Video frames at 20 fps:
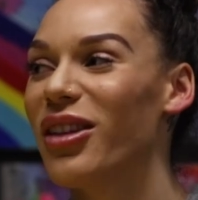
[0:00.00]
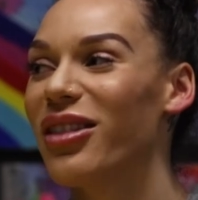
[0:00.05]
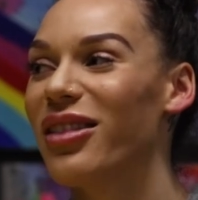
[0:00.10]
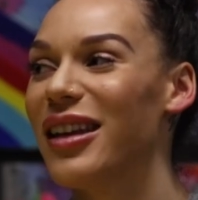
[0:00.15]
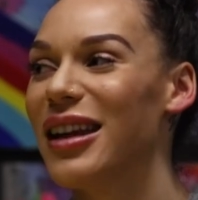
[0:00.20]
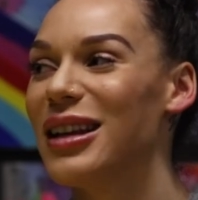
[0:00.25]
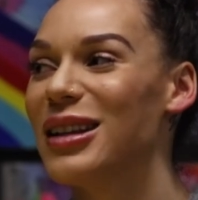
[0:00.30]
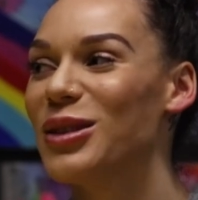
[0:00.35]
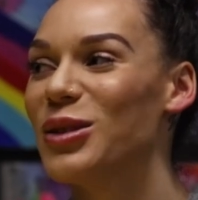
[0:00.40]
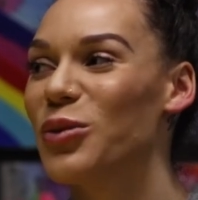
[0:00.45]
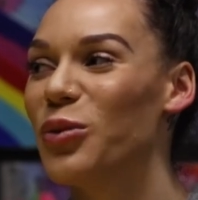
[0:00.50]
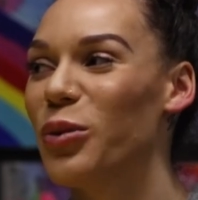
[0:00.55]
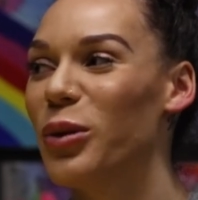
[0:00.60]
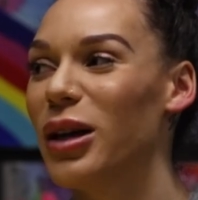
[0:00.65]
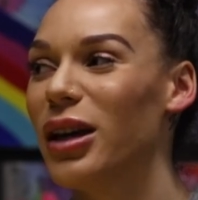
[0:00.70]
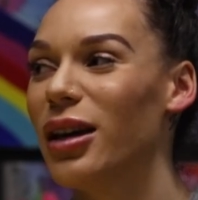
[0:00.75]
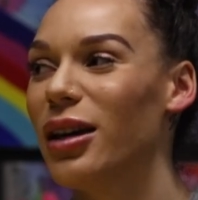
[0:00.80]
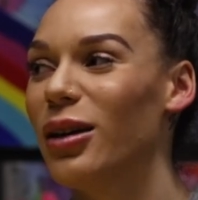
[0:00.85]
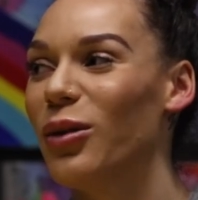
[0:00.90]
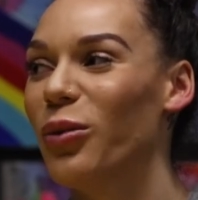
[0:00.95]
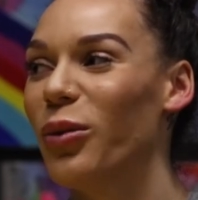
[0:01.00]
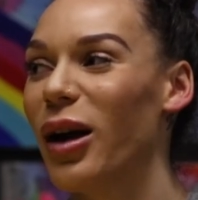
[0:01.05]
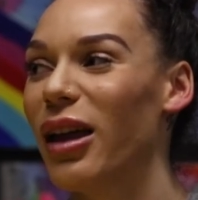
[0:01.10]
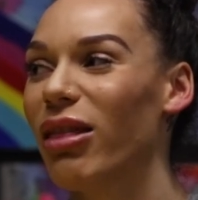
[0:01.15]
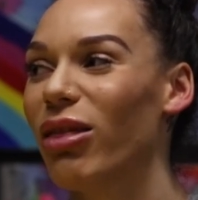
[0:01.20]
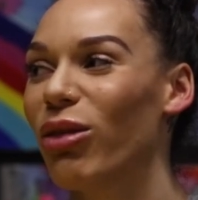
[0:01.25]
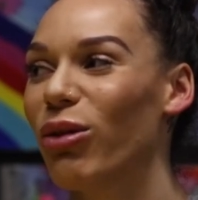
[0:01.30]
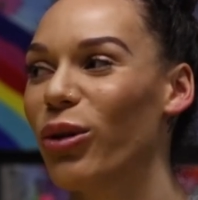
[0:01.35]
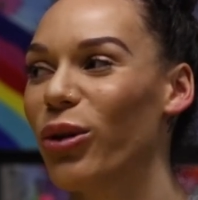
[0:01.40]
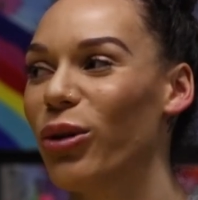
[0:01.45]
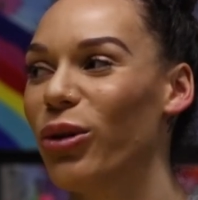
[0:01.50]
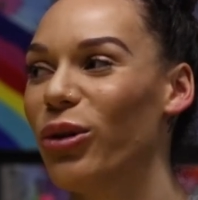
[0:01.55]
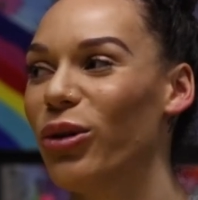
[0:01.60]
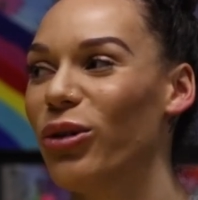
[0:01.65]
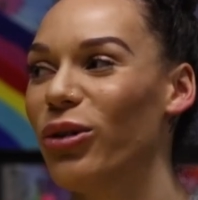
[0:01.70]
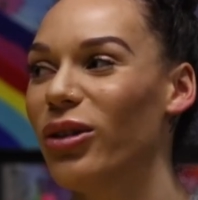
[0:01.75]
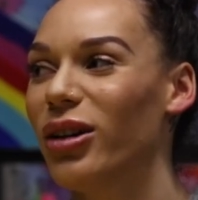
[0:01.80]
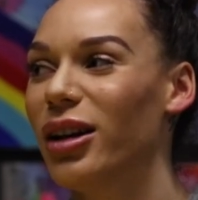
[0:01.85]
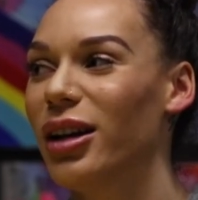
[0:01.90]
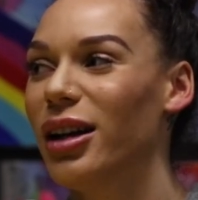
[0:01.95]
things we went
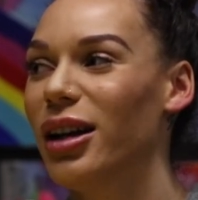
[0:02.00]
through